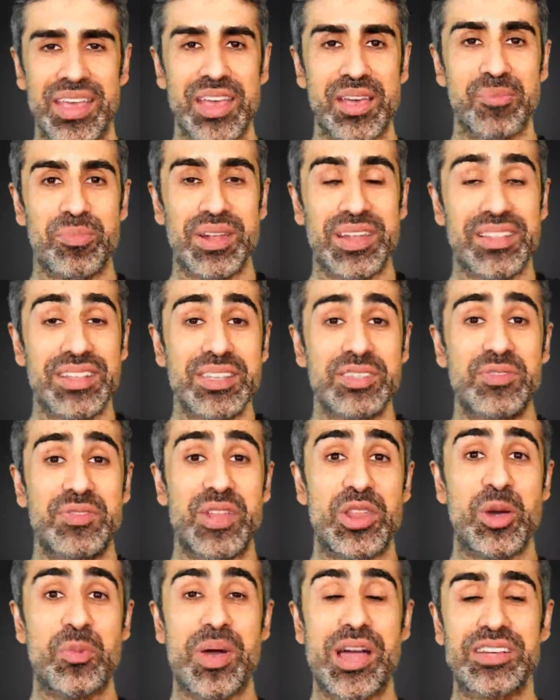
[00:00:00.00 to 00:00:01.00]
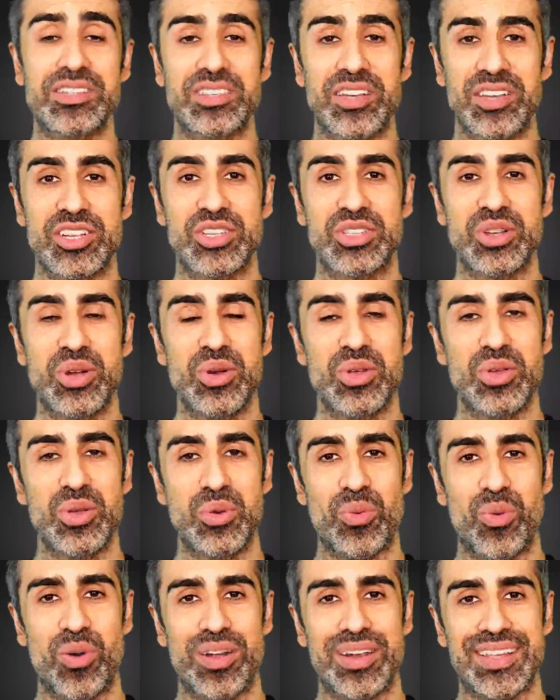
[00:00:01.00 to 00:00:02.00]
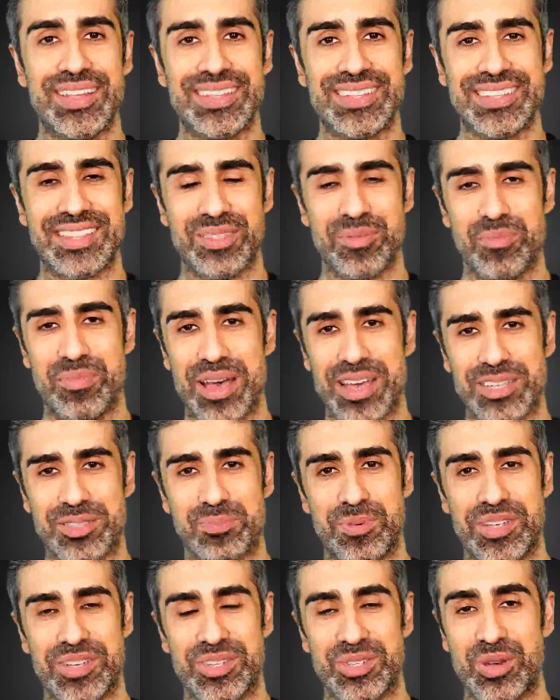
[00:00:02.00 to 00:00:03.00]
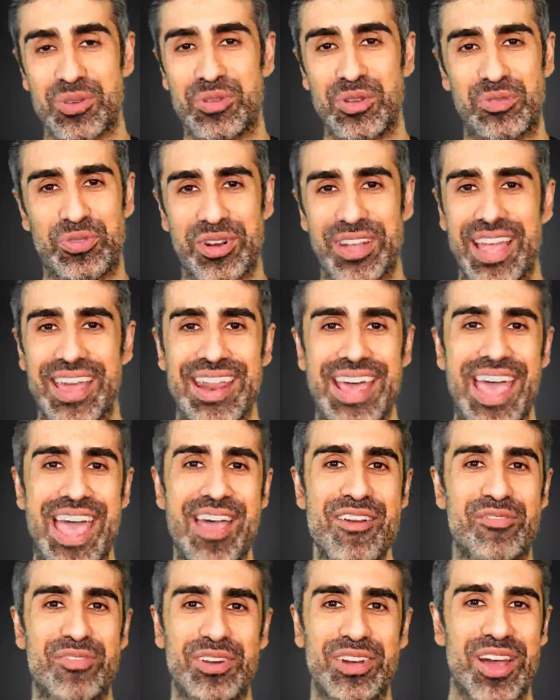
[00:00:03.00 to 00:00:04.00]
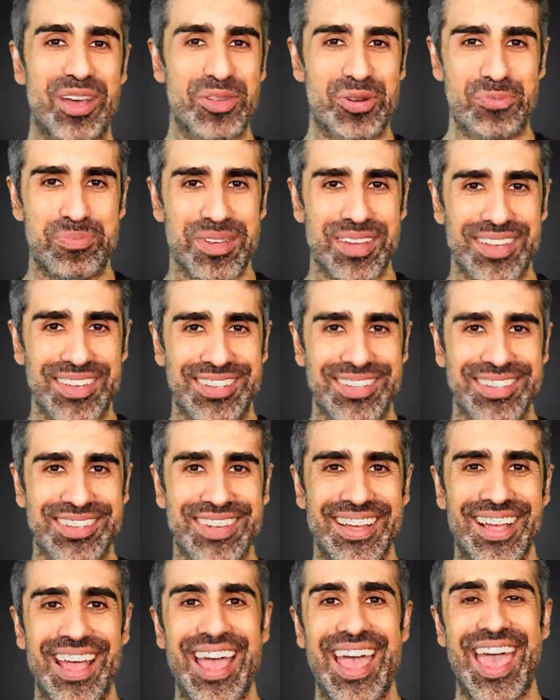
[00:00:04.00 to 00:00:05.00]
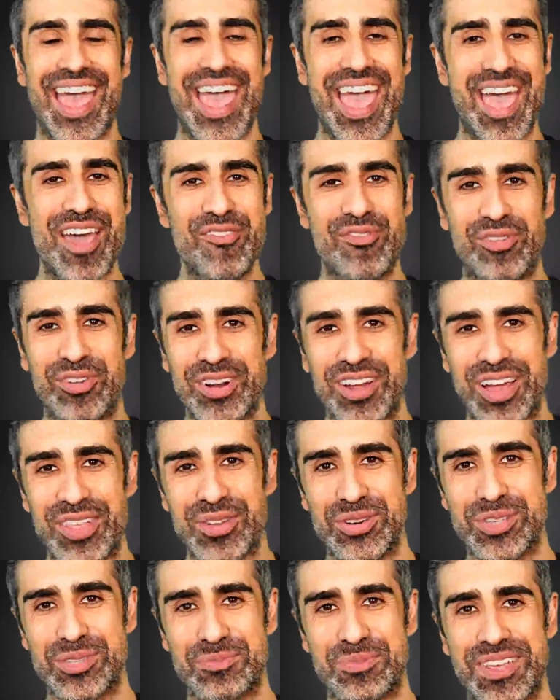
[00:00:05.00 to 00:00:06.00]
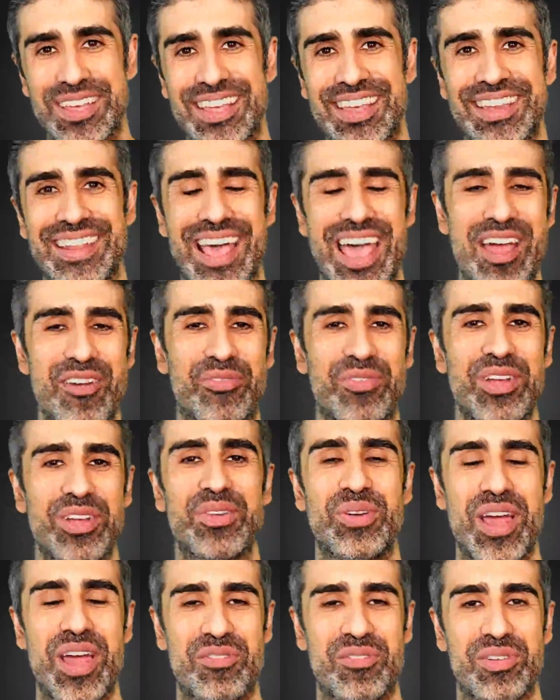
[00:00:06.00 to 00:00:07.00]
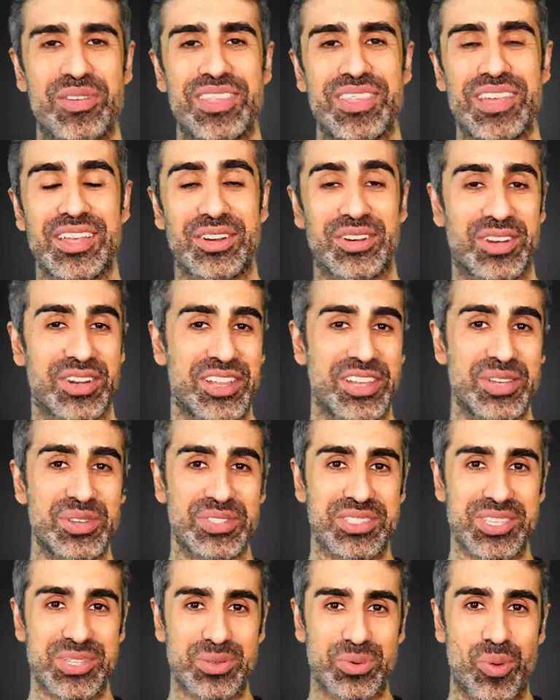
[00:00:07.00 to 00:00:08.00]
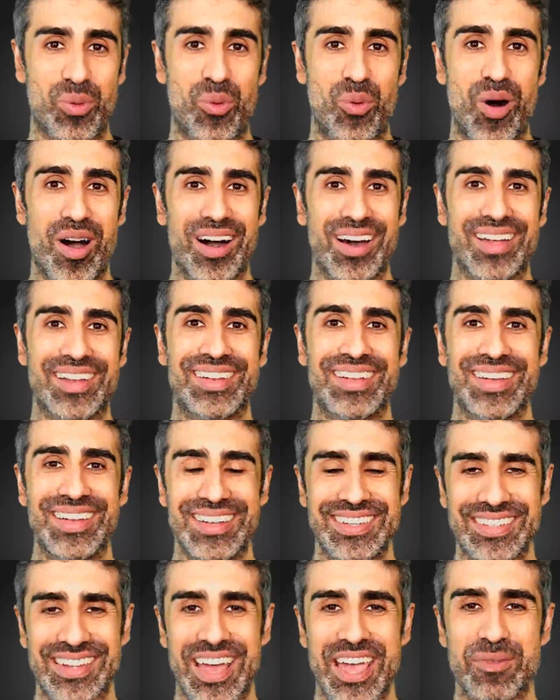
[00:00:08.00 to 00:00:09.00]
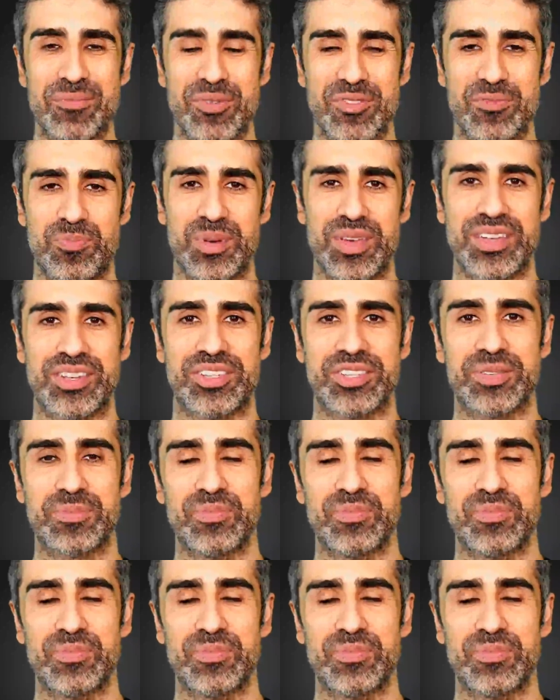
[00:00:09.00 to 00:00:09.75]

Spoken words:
But in this video, I'm actually going to show you what is the best pitch. So if you forget every other pitch, every other speed, every other everything, you're going to use this one type of pitch.